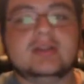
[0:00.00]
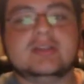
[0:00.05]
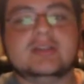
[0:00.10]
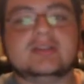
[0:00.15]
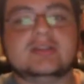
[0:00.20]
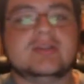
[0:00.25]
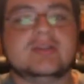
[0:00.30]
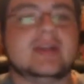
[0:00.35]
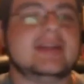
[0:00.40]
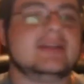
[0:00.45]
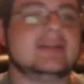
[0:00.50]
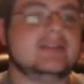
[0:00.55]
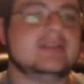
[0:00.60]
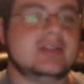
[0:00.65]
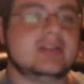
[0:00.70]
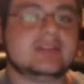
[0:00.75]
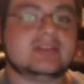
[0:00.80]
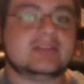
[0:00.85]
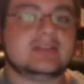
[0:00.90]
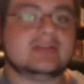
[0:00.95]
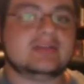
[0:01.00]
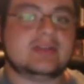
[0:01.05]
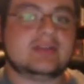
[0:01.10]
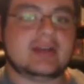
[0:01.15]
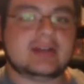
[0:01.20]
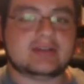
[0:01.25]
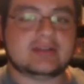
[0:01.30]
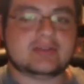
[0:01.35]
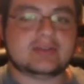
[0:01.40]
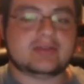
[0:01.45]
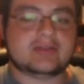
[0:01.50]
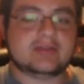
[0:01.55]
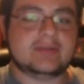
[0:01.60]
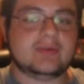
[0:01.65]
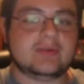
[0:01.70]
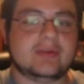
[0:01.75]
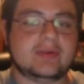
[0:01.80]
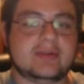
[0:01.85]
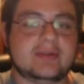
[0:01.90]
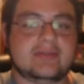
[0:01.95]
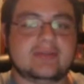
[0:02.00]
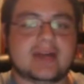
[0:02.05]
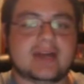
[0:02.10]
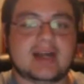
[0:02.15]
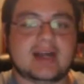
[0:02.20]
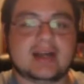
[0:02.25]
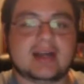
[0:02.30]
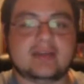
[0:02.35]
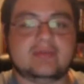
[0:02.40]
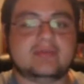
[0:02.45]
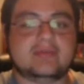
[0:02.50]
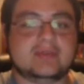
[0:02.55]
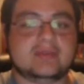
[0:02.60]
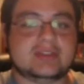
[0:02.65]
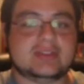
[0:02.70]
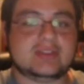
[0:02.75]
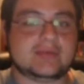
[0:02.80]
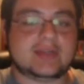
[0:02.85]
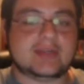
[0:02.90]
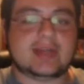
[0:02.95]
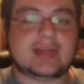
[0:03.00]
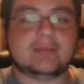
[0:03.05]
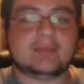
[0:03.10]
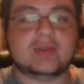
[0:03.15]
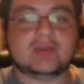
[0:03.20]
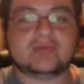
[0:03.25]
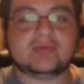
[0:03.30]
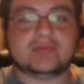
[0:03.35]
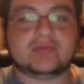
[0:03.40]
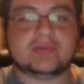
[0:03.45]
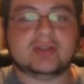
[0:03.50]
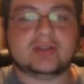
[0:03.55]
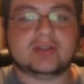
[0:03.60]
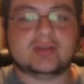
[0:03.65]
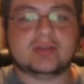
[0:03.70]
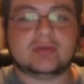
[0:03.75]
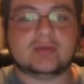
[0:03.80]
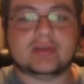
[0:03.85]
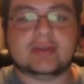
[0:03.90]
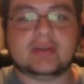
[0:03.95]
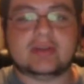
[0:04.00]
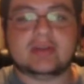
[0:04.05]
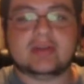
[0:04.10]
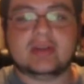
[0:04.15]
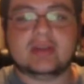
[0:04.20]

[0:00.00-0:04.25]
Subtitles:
So like in Dungeons & Dragons 3.5, which is what I'm most familiar with,